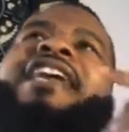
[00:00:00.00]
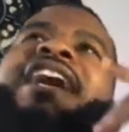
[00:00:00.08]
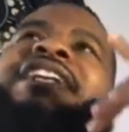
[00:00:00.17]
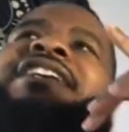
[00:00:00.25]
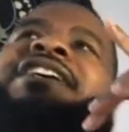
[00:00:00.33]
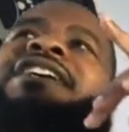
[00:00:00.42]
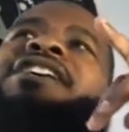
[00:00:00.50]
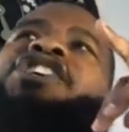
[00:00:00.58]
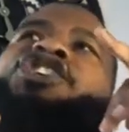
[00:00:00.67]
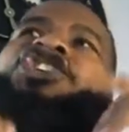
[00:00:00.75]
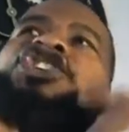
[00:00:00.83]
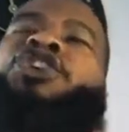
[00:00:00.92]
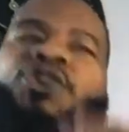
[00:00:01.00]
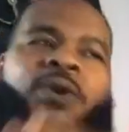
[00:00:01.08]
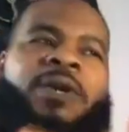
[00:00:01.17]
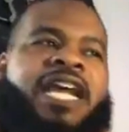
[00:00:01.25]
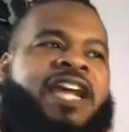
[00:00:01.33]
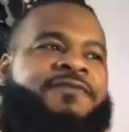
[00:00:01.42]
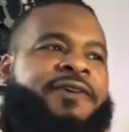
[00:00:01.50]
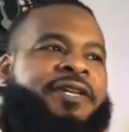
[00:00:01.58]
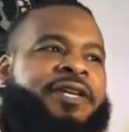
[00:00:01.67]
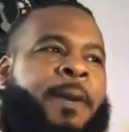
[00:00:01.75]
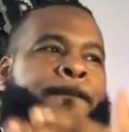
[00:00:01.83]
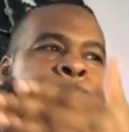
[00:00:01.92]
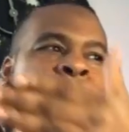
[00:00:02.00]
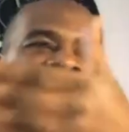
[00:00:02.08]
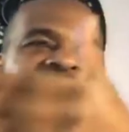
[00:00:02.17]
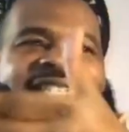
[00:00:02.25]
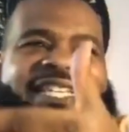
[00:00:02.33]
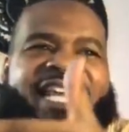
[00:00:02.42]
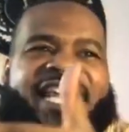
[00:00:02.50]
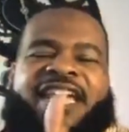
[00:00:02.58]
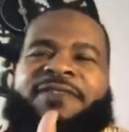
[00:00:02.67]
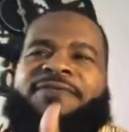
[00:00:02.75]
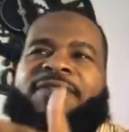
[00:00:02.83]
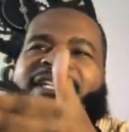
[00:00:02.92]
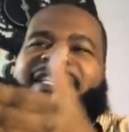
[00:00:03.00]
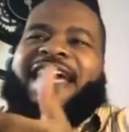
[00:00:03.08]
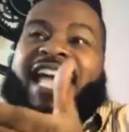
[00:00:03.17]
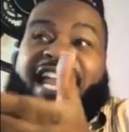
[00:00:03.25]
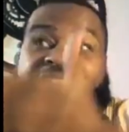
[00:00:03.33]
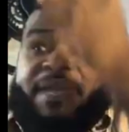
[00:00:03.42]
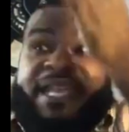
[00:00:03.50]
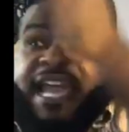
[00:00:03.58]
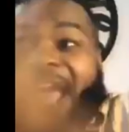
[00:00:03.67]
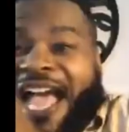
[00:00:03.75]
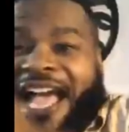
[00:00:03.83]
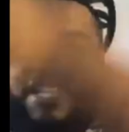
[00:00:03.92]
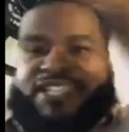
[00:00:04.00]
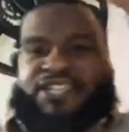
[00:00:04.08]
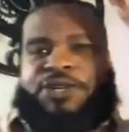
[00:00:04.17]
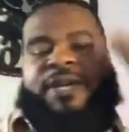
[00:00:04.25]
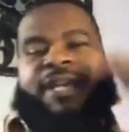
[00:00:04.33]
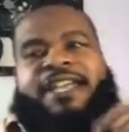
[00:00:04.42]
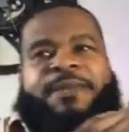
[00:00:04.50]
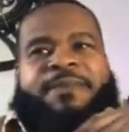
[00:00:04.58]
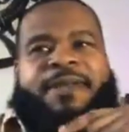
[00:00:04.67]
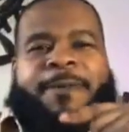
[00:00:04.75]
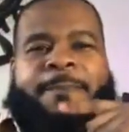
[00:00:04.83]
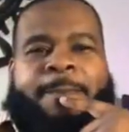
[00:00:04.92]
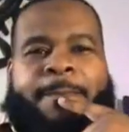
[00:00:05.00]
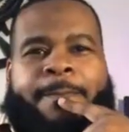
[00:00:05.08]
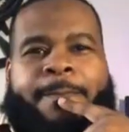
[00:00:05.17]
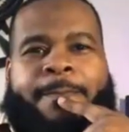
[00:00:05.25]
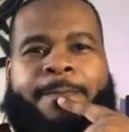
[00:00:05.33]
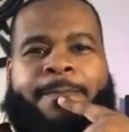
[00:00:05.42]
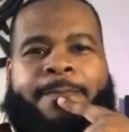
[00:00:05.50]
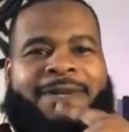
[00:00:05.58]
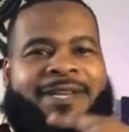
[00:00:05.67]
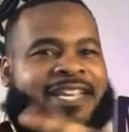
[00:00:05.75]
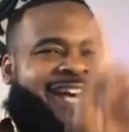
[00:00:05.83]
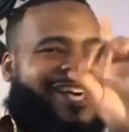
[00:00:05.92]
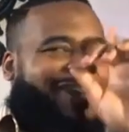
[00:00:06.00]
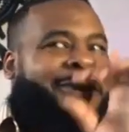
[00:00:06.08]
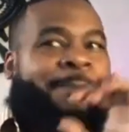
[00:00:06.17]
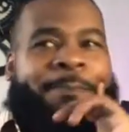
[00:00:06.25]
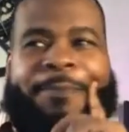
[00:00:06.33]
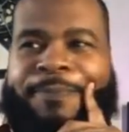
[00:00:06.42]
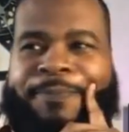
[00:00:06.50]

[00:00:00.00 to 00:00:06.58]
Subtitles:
that you don't even perceive the enemy as your enemy. Ya Rab.